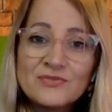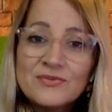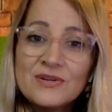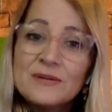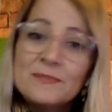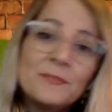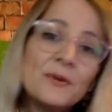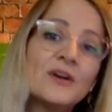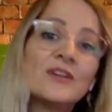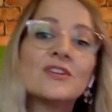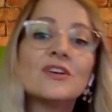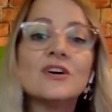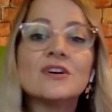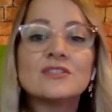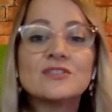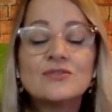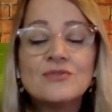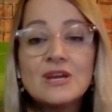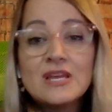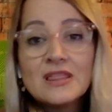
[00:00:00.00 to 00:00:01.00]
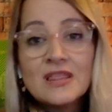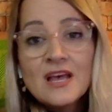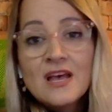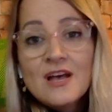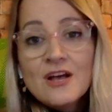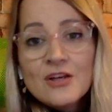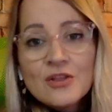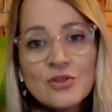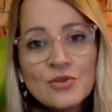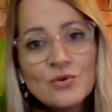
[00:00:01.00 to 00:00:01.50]
run podcasts, create
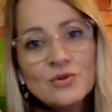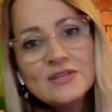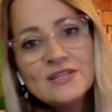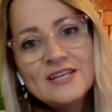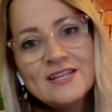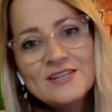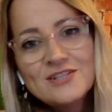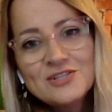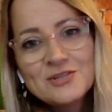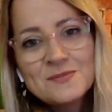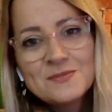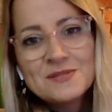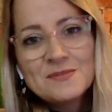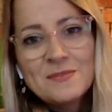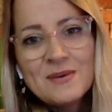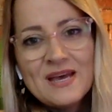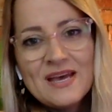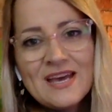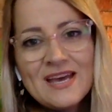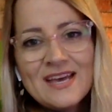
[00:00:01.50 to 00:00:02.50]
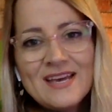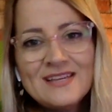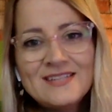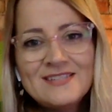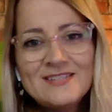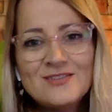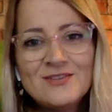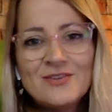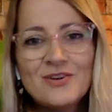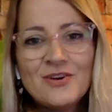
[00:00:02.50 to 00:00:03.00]
thought leadership space.